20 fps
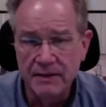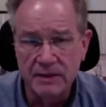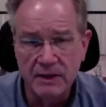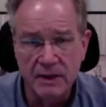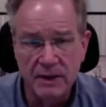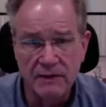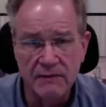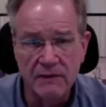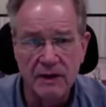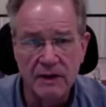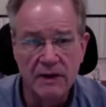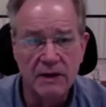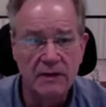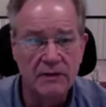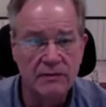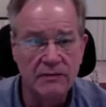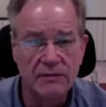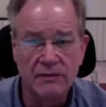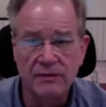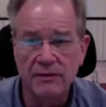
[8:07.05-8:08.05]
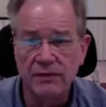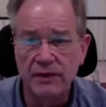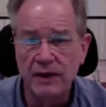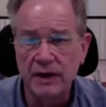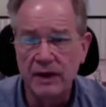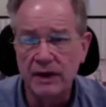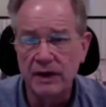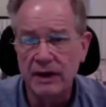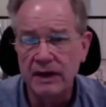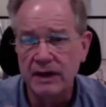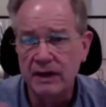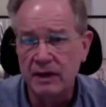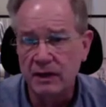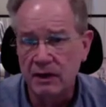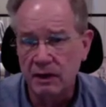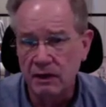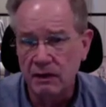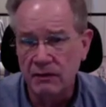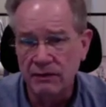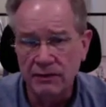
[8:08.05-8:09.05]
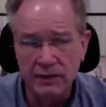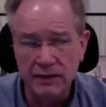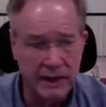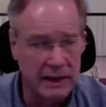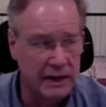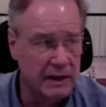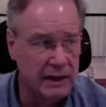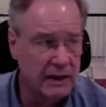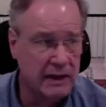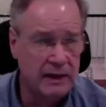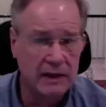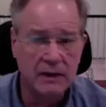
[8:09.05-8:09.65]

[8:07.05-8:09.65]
Done very colorfully